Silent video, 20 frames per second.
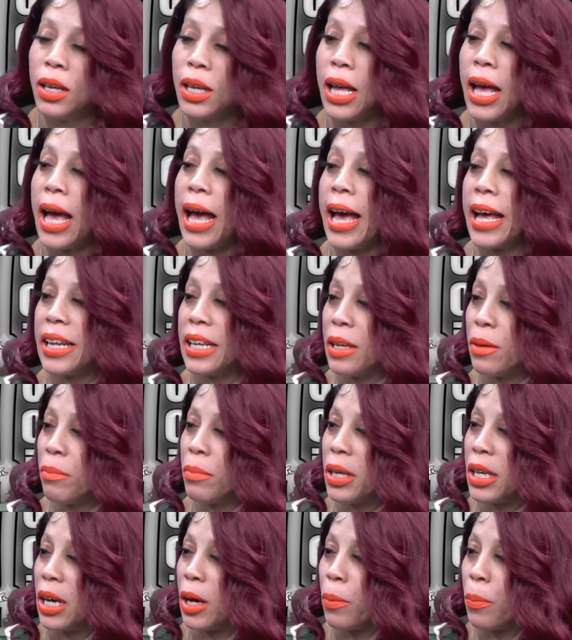had hit
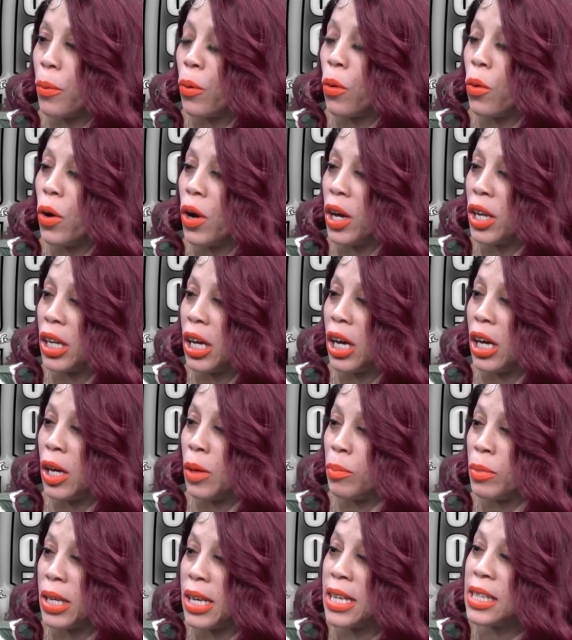me up
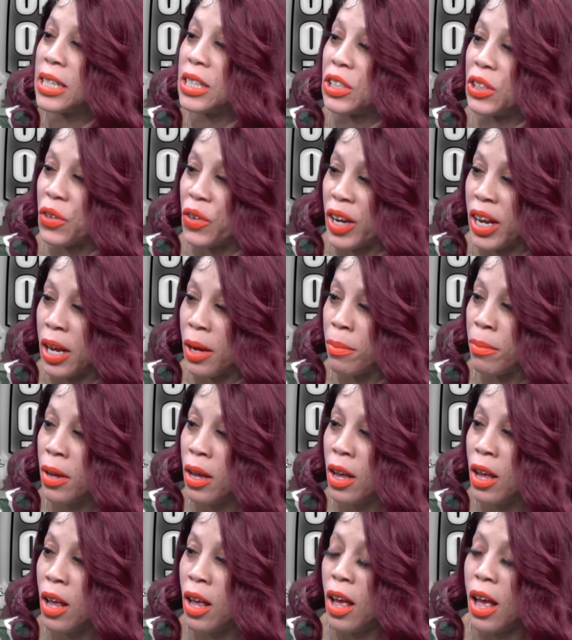on Instagram
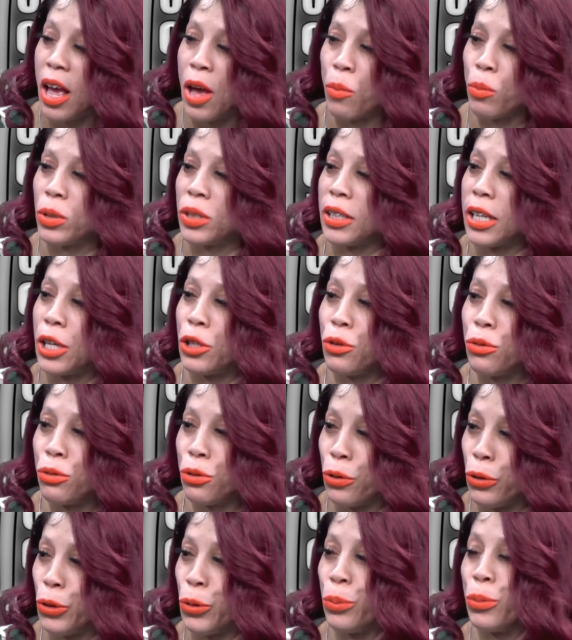and was like, you
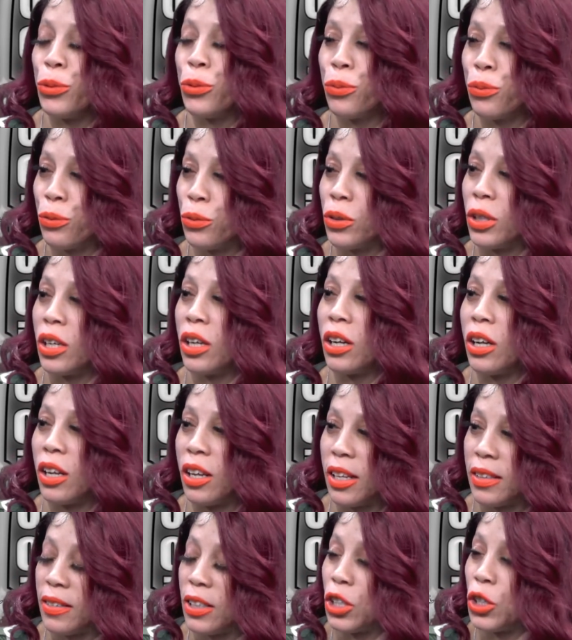know, you're beautiful,
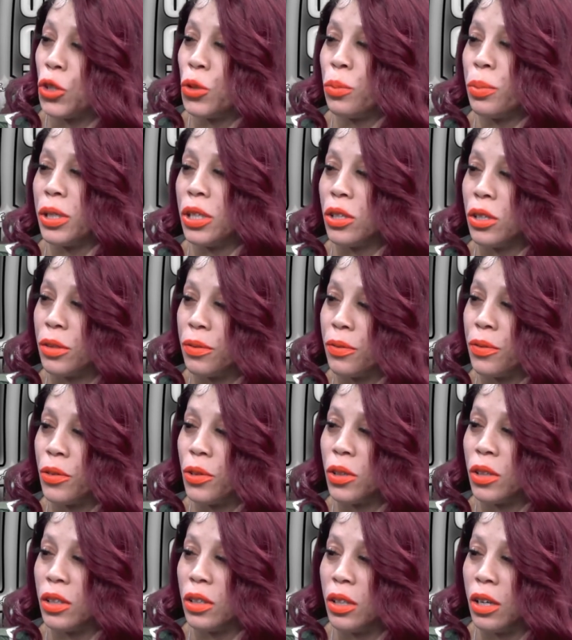I think you'll be good
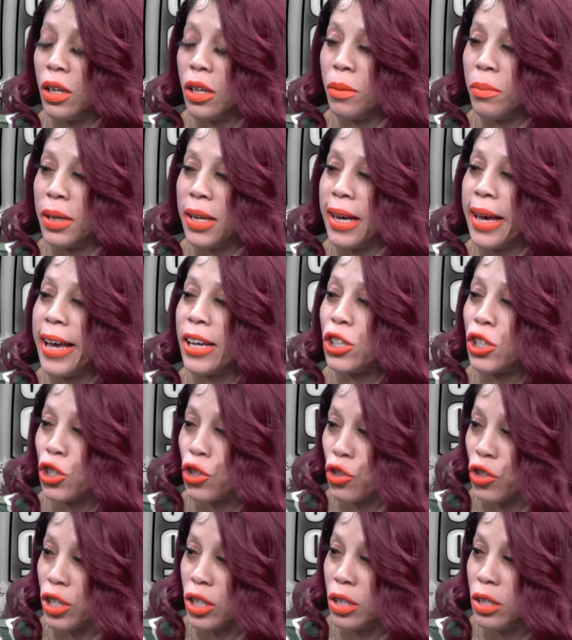for an
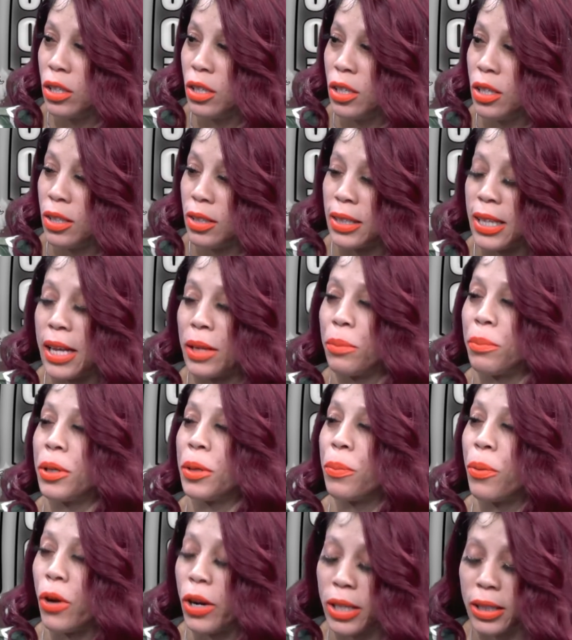extra. It's not a
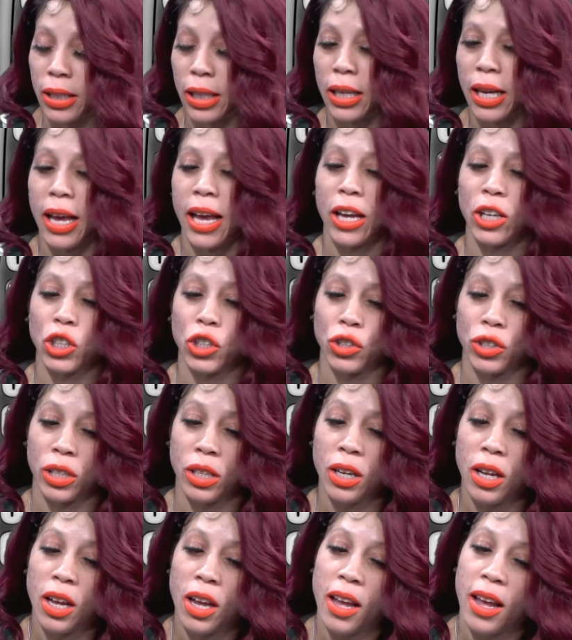big part, it's like an extra.
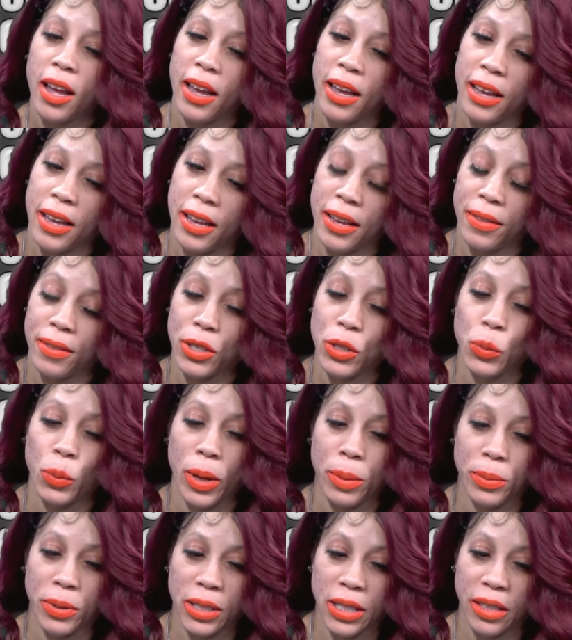And this
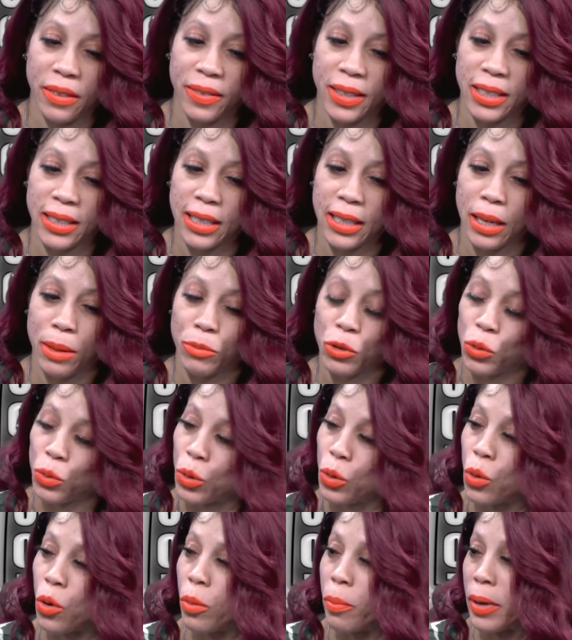web series that I'm doing
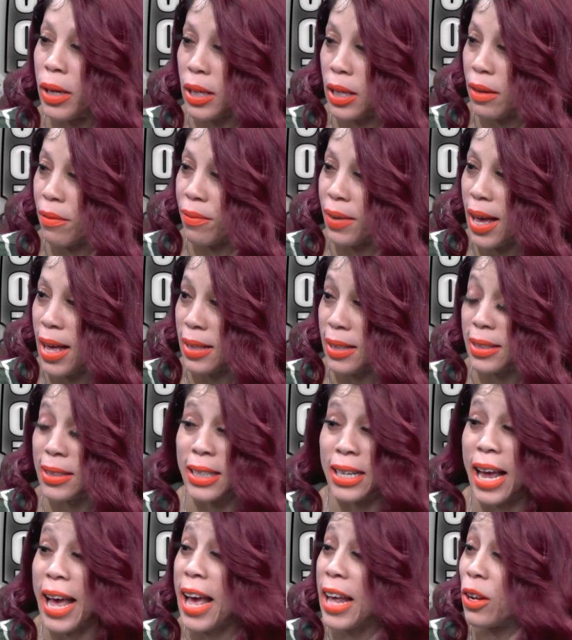called Money and Violence.
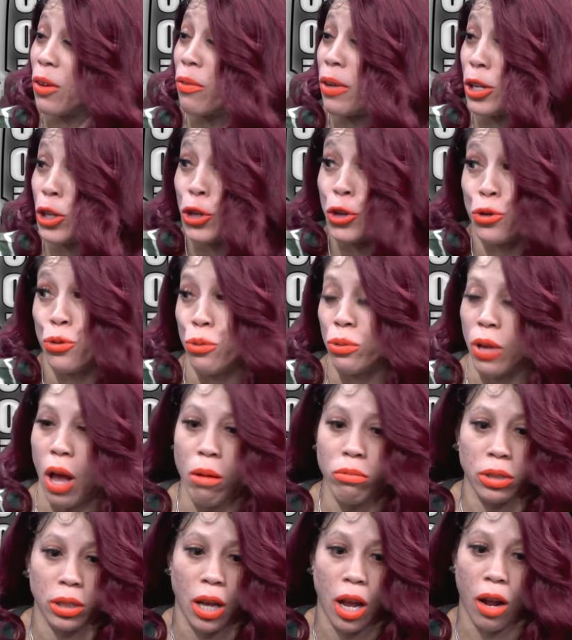And I had already knew, so I
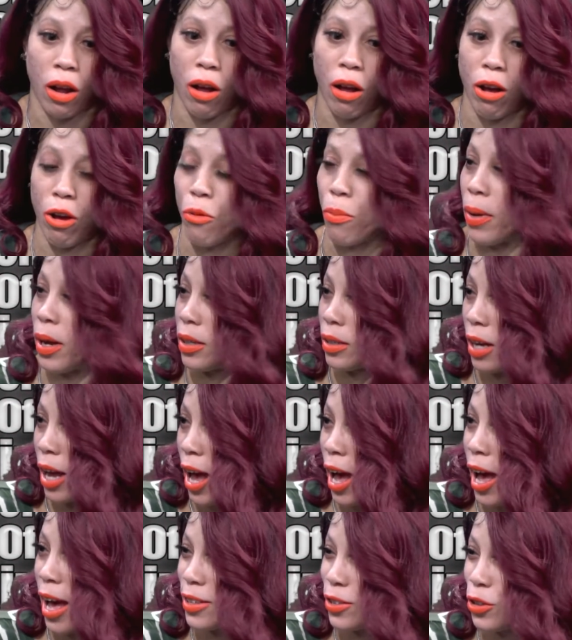was like, oh my
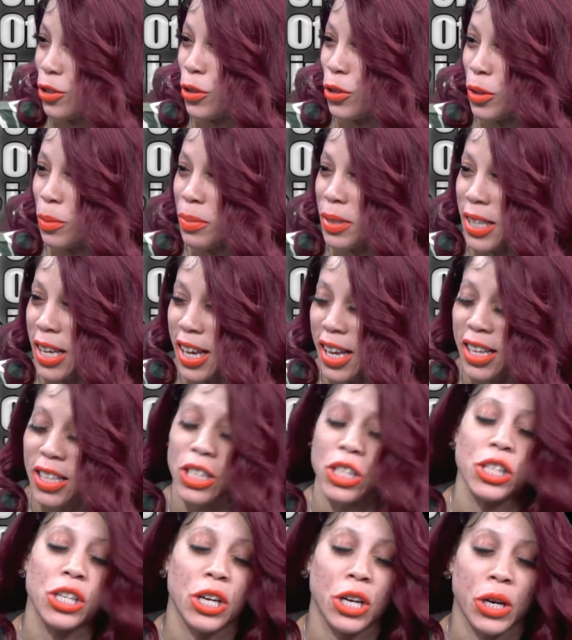God, you know what I'm
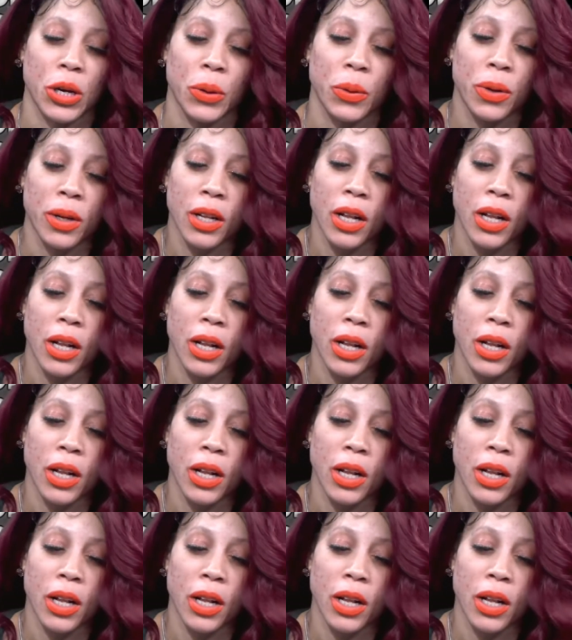saying? So